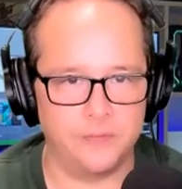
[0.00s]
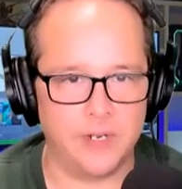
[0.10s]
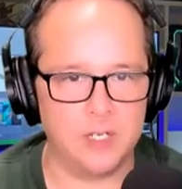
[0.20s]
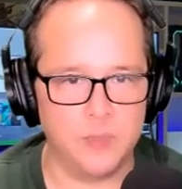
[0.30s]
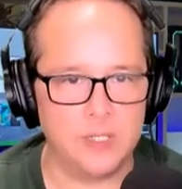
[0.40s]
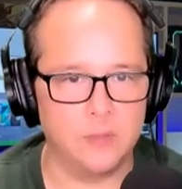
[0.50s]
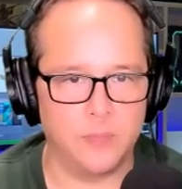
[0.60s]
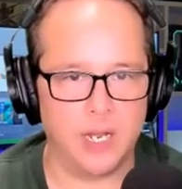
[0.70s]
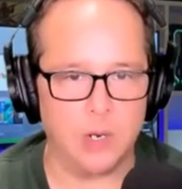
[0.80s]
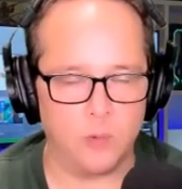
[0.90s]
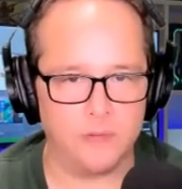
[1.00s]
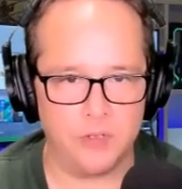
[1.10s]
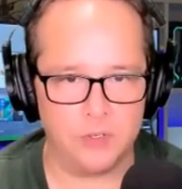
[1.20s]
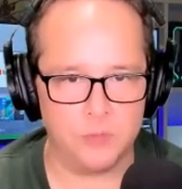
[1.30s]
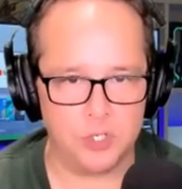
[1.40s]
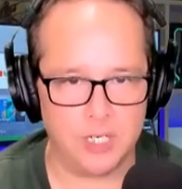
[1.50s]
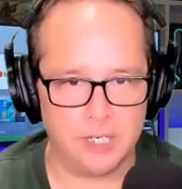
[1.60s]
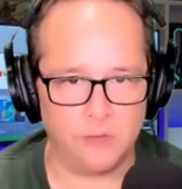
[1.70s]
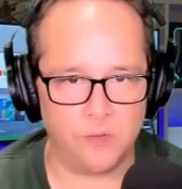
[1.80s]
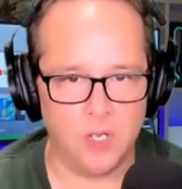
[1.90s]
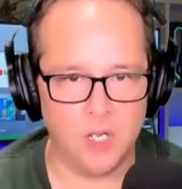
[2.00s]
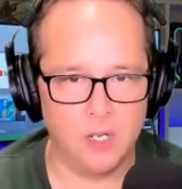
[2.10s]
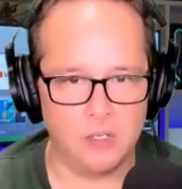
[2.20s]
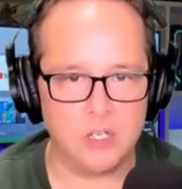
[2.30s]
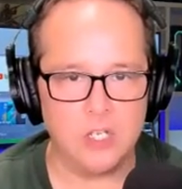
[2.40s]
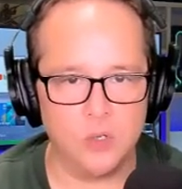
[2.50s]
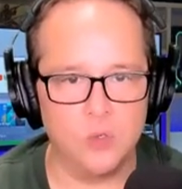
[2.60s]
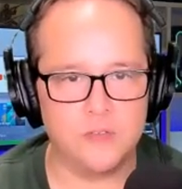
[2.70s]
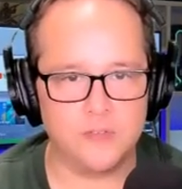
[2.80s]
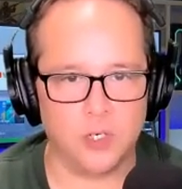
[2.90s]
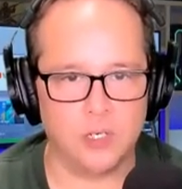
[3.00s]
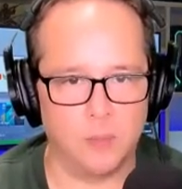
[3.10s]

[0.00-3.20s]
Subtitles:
investment to buy one of these machines to use for a